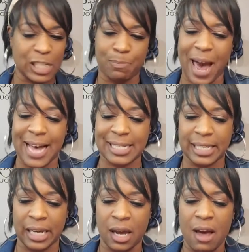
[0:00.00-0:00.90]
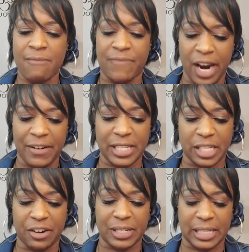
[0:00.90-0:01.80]
passing very
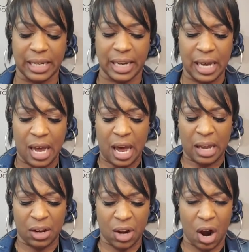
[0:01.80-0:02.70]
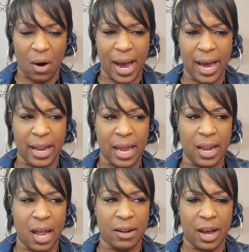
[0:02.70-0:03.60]
seriously, you know,
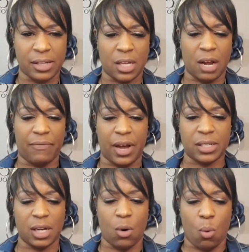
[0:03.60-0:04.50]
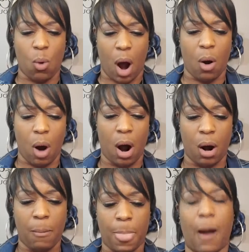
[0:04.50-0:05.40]
and there's
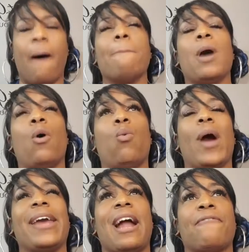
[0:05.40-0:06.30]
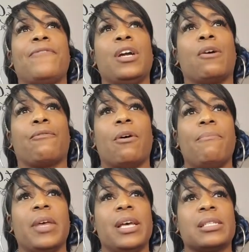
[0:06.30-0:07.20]
a weight I feel
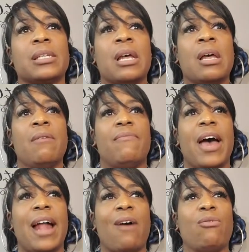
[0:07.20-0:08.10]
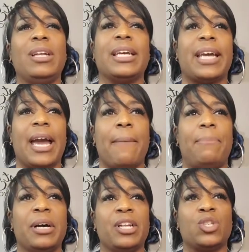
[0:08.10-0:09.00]
from this that I really can't
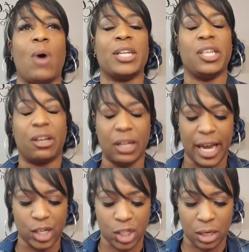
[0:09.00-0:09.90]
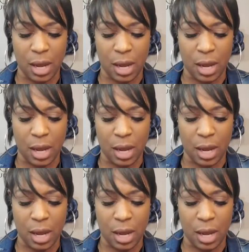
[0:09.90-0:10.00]
put into articulation,